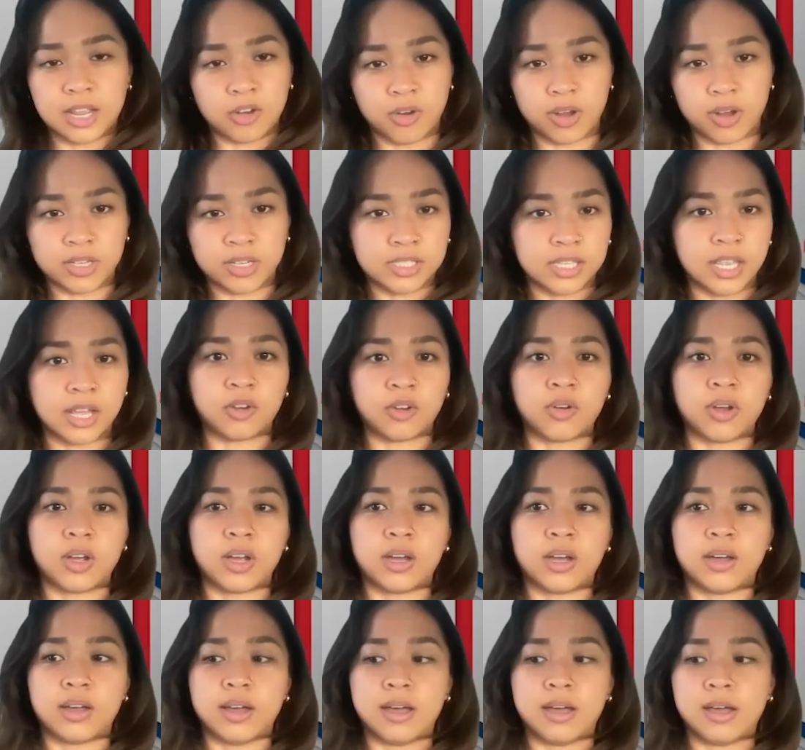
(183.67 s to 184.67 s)
cetera, et
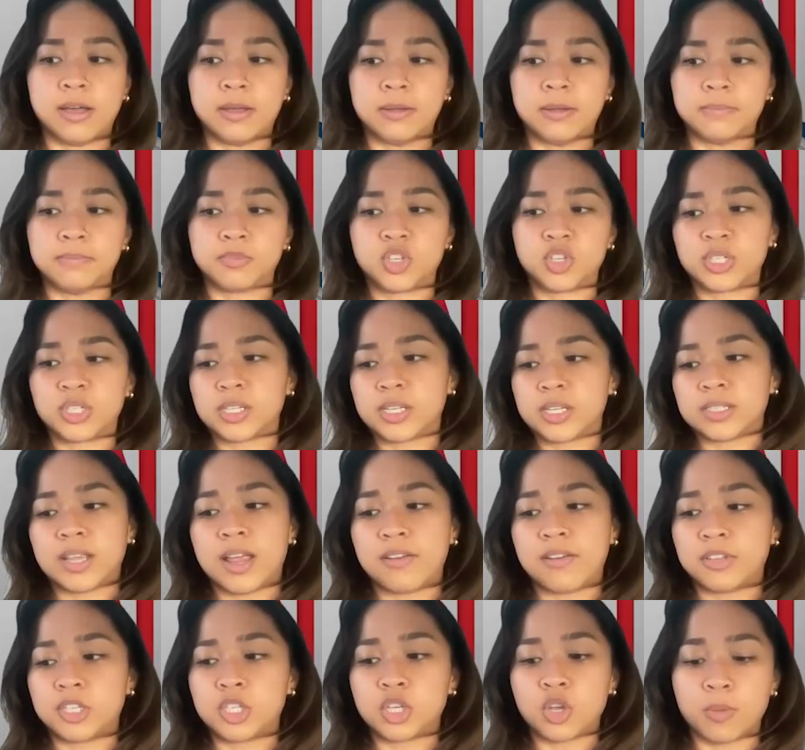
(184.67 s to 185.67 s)
cetera. Just because
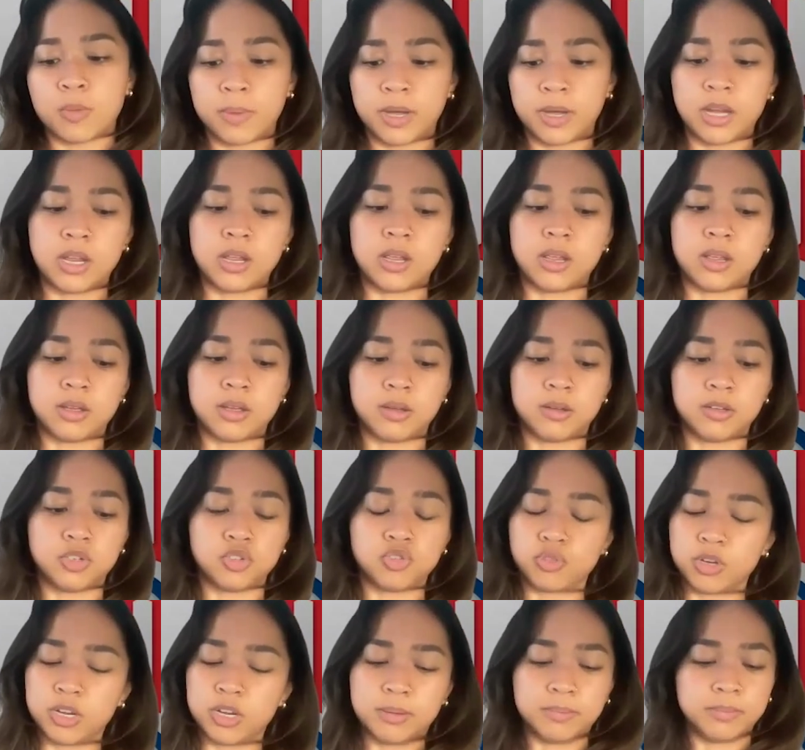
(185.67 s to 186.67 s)
I have so many
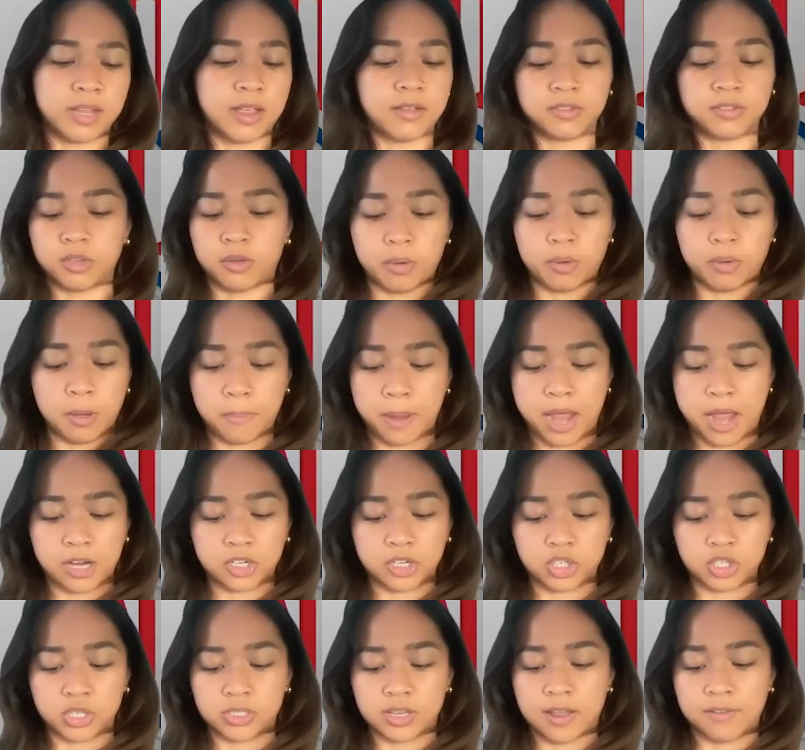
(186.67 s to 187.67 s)
dreams, I have so many
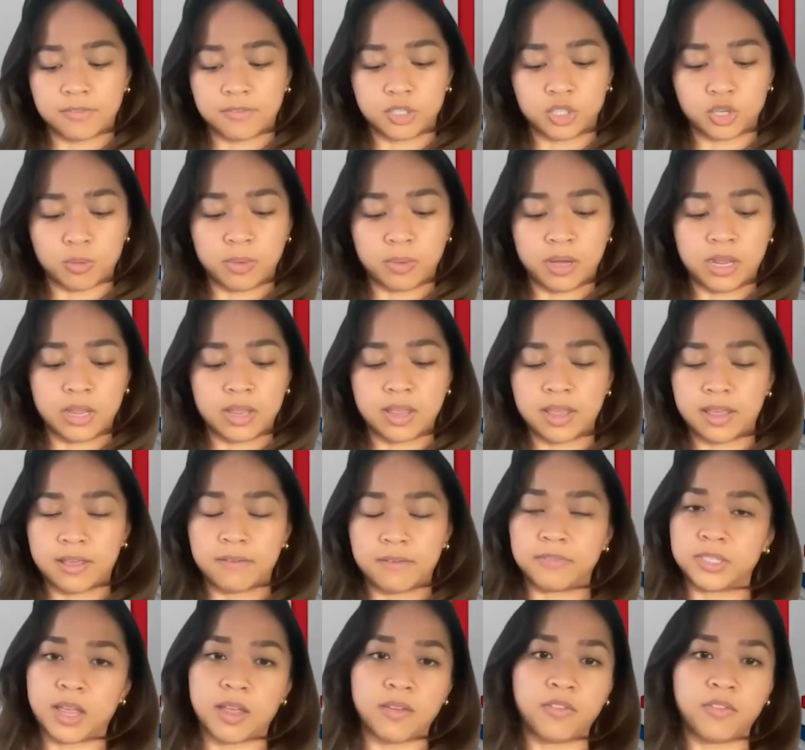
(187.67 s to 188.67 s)
passions, I have so many
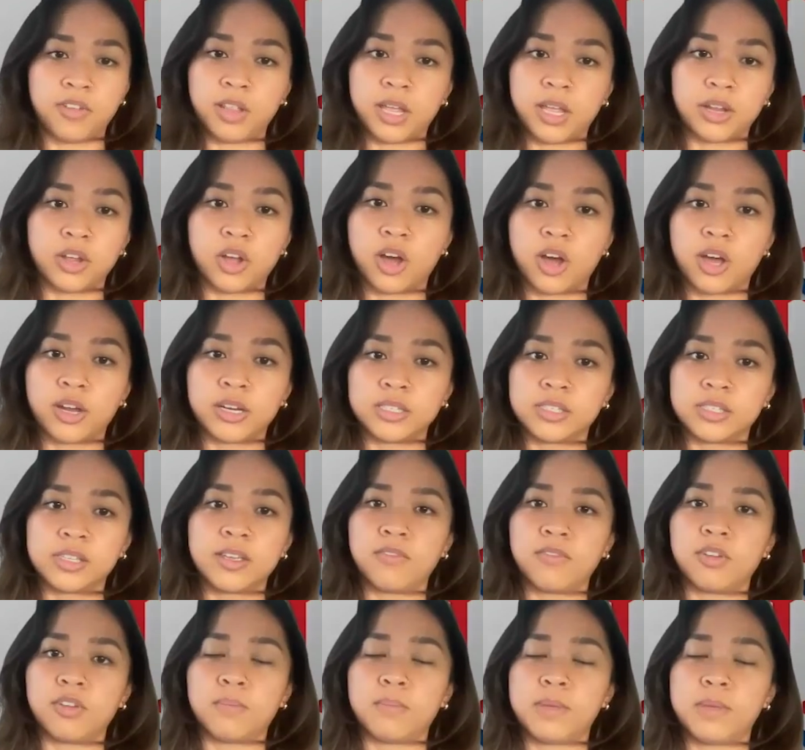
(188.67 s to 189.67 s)
gifts I feel like God has
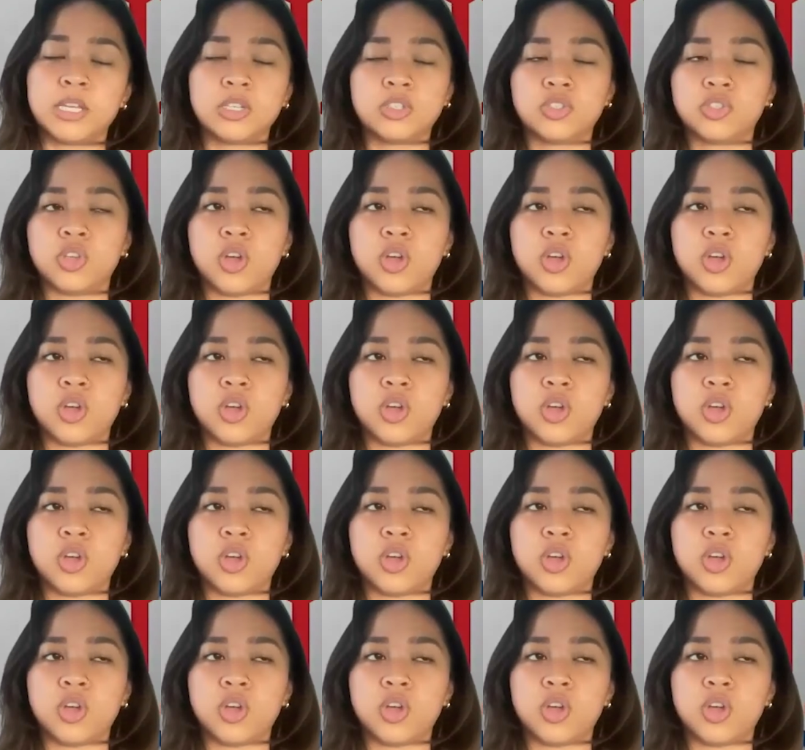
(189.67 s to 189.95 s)
given me.